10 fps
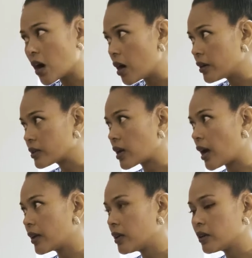art.
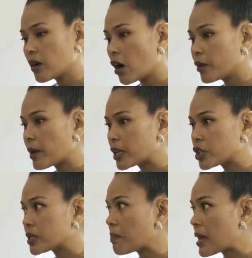I learn art by
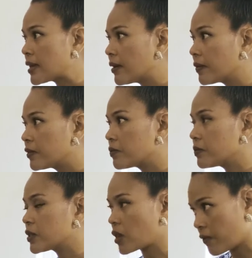just making
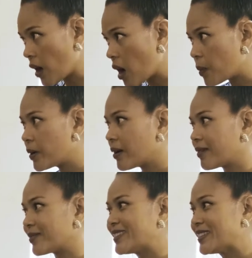stuff up. I
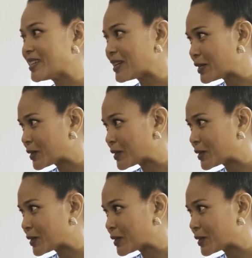nearly